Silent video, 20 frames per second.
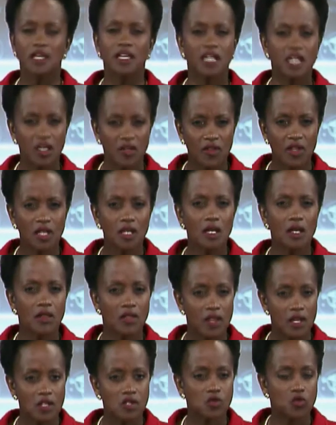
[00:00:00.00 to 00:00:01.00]
Given
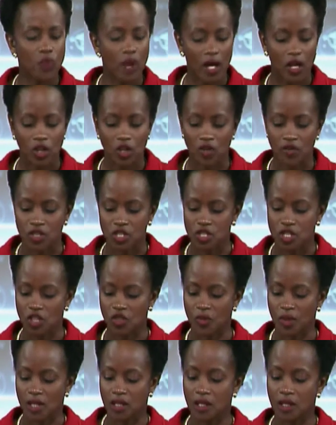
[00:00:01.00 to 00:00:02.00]
this record of
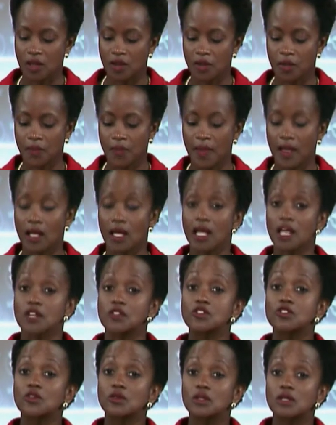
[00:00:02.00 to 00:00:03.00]
achievement, it
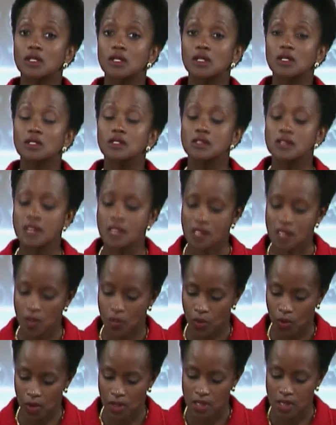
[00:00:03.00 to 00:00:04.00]
is certainly
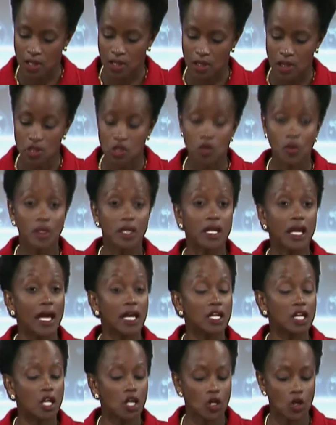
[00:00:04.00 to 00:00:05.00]
disappointing to
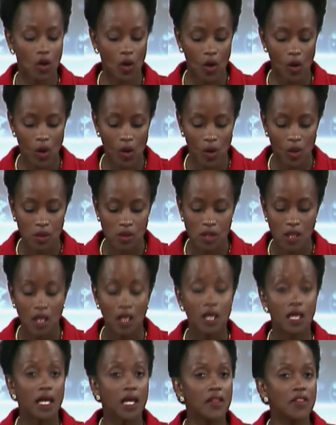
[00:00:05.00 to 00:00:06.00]
again hear calls
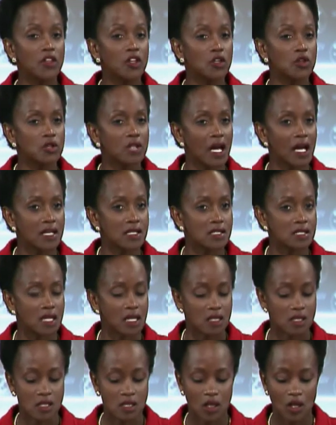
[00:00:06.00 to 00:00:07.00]
in the United
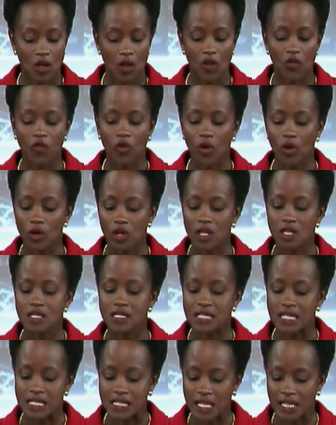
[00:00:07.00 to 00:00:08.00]
States for
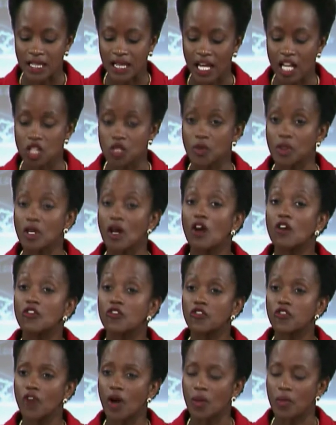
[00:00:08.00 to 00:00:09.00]
disengagement
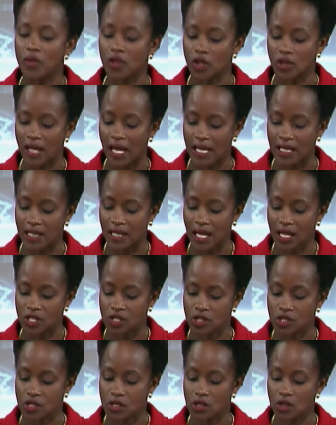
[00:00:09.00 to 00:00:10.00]
from the United
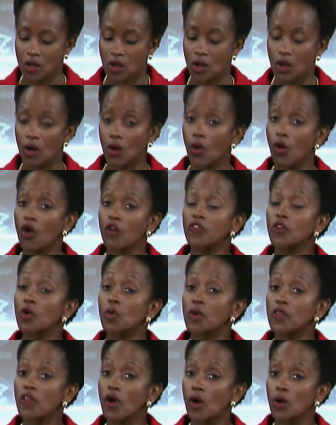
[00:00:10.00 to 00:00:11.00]
Nations or for
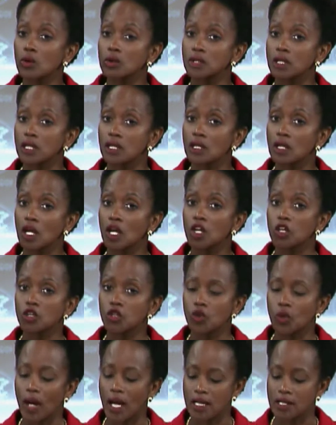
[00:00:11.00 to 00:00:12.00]
withholding
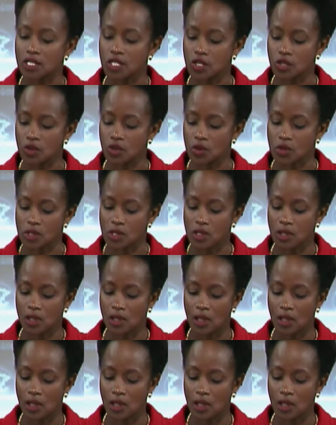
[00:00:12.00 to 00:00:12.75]
UN dues.